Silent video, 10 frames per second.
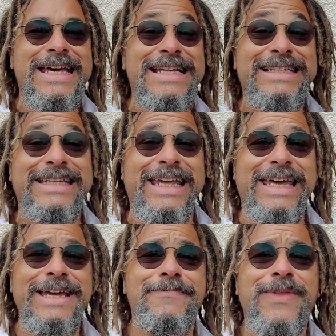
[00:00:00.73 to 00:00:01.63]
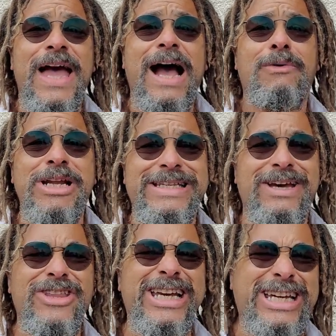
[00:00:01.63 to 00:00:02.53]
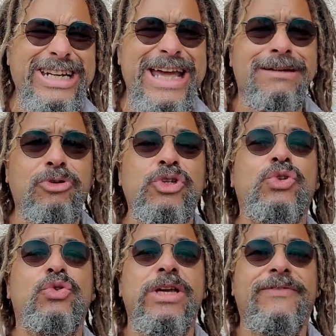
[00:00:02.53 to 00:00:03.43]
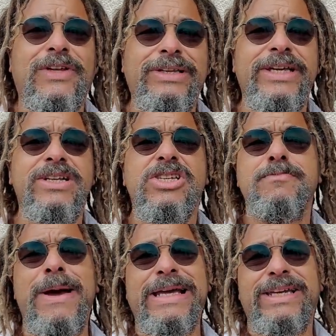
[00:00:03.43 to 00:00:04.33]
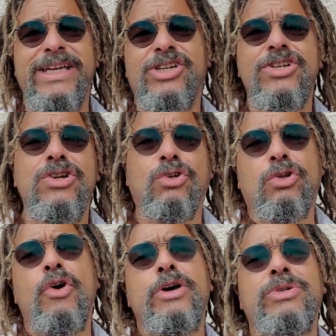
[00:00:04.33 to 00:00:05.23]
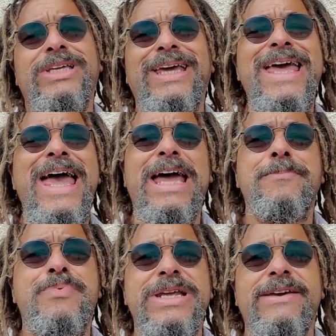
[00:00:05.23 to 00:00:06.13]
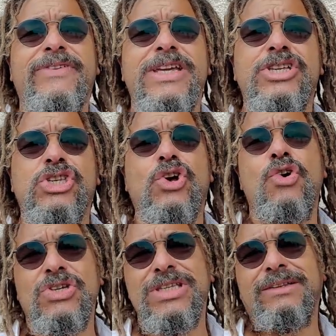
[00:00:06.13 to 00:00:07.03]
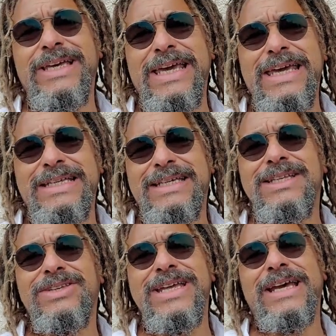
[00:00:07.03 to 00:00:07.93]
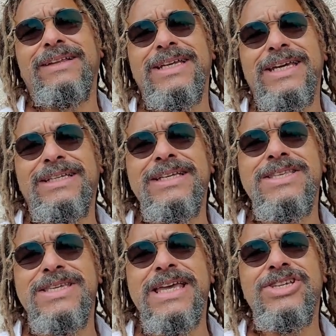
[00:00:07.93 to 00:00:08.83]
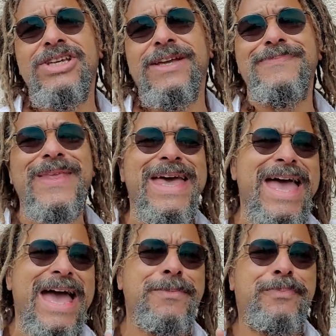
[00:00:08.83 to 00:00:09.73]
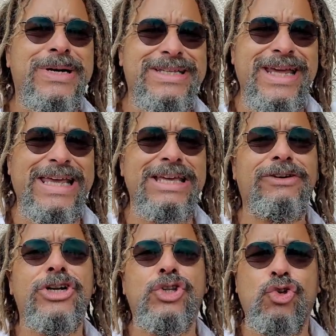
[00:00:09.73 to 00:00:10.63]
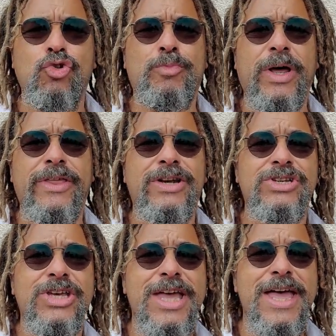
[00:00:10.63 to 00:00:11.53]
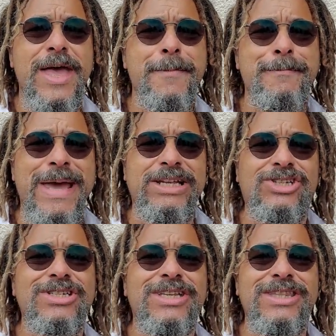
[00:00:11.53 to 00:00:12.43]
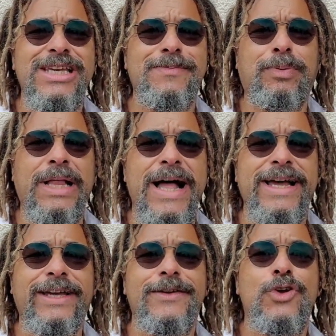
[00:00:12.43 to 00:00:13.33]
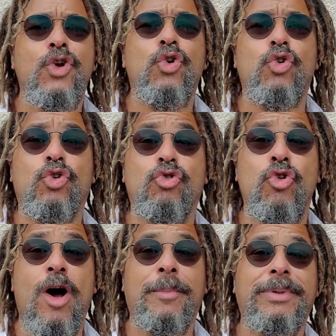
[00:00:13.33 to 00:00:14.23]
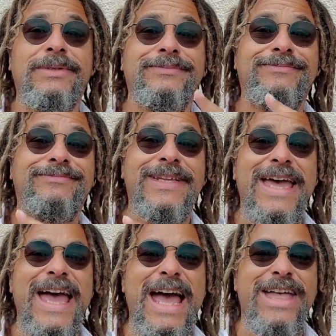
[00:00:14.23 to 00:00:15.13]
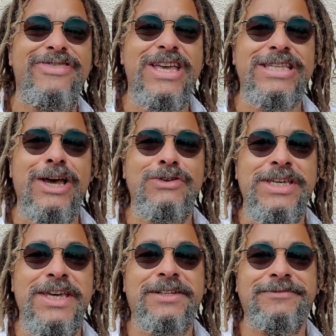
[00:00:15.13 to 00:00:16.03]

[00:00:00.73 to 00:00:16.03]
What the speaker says: Today, I want to tell the incredible story of clearance, migration, loyalty and bravery of Scots in the late 18th and early 19th century. In particular, two brothers mentioned in this plaque who grew up in this house here.